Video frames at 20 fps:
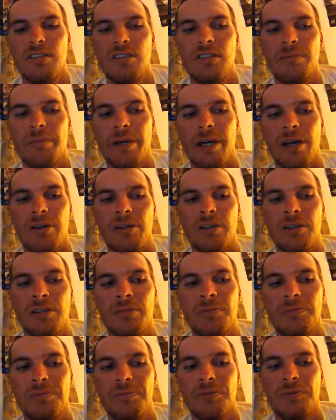about
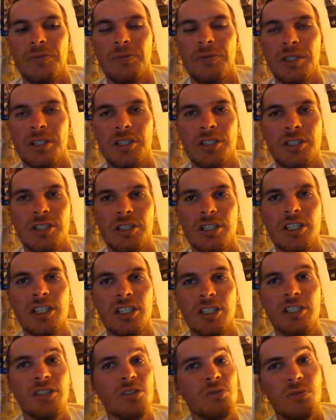it, which
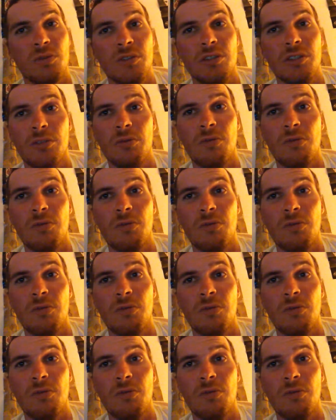it is really